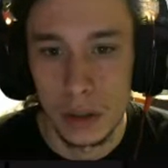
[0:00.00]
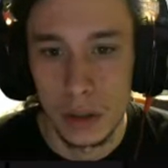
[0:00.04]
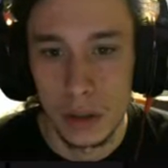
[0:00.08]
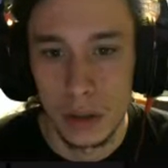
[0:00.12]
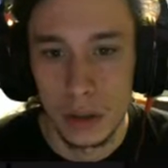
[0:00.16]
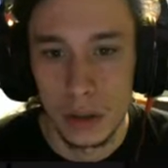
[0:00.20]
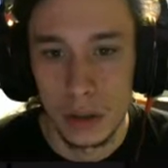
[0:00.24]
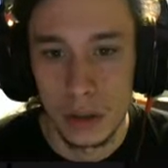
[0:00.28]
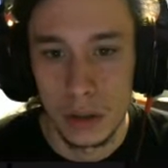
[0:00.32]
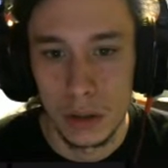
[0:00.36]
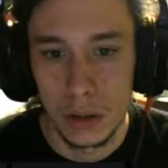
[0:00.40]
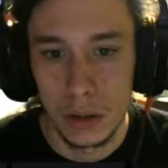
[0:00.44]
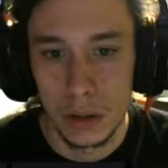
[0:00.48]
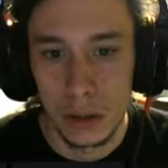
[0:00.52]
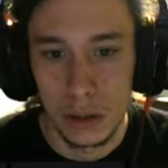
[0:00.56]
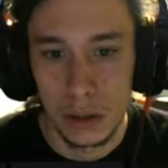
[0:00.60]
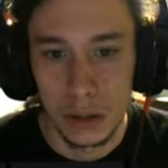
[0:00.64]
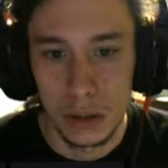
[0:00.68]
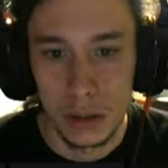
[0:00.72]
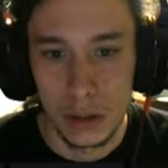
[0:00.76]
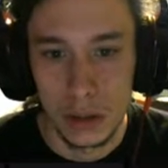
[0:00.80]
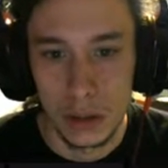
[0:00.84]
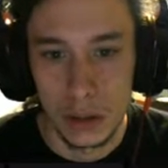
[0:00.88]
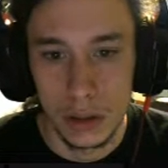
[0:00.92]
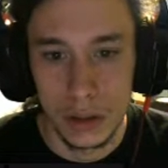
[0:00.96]

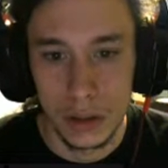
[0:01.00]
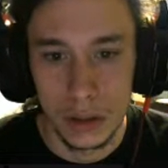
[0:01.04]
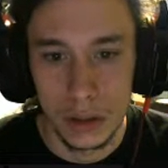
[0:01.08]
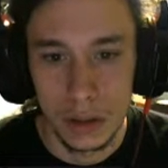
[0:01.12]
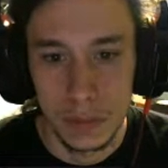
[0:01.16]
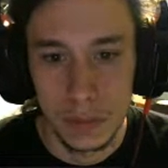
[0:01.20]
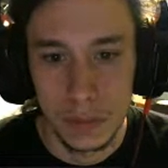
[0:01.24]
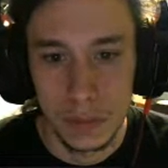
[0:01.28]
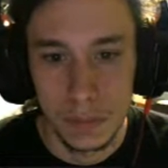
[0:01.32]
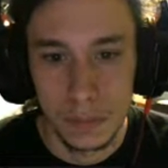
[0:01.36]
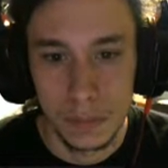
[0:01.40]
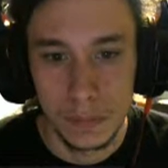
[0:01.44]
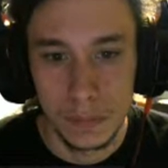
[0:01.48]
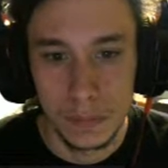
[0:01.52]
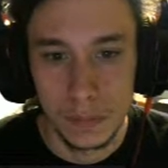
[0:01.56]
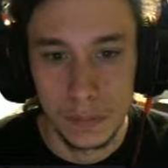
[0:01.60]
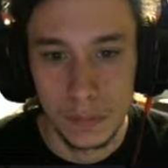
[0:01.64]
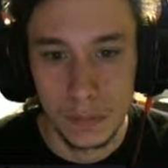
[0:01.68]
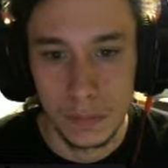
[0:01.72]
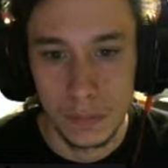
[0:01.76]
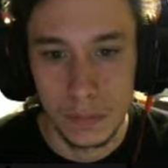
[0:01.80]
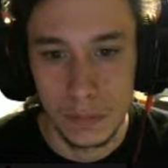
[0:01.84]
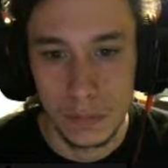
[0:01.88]
(no one is talking)